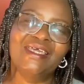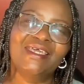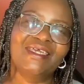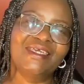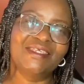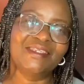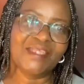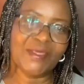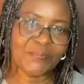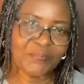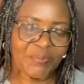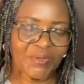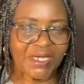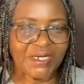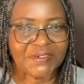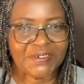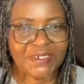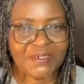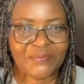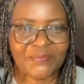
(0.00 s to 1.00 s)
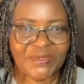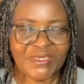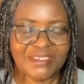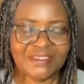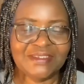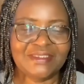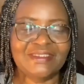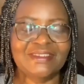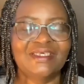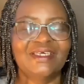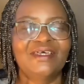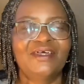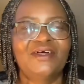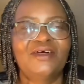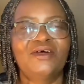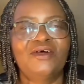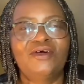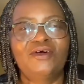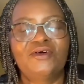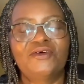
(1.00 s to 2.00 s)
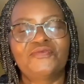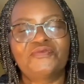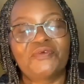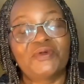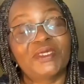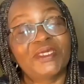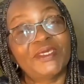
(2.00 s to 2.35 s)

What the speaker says: in the parliament of